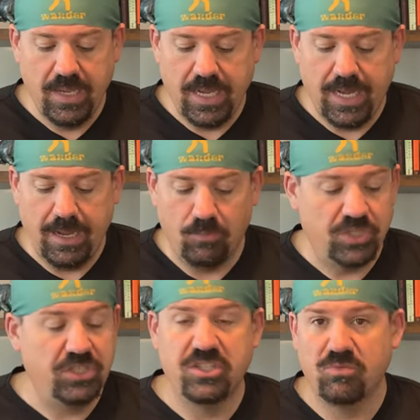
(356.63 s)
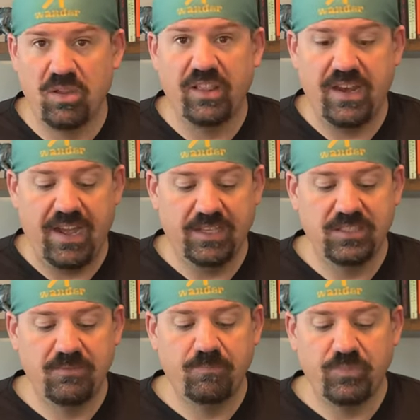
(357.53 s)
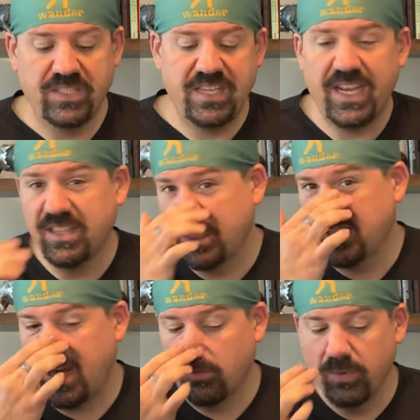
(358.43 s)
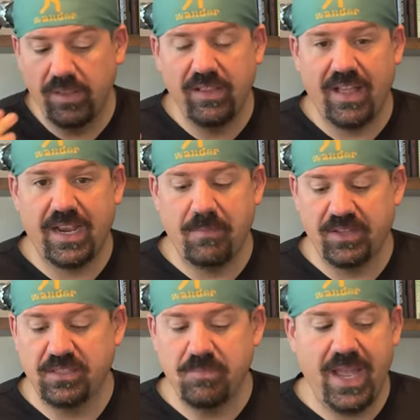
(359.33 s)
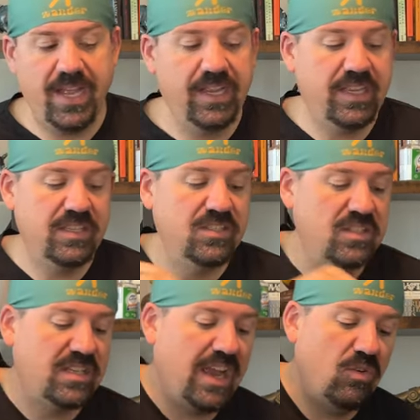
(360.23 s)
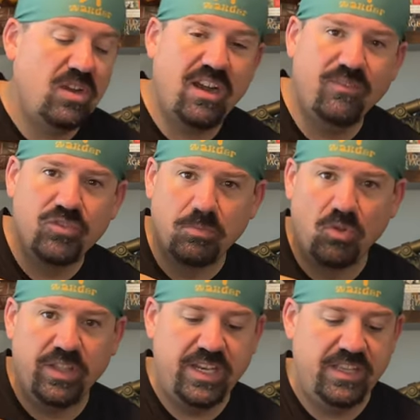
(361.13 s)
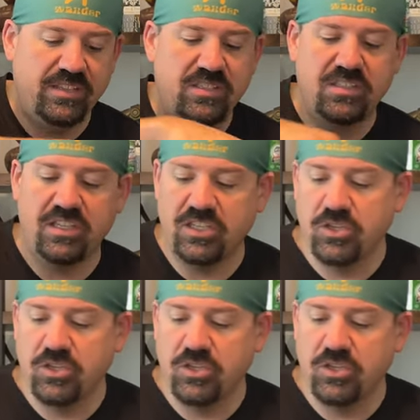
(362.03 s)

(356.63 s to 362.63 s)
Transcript: uh, which is really nice. The second thing that I really like about this bag is just how comfortable it is to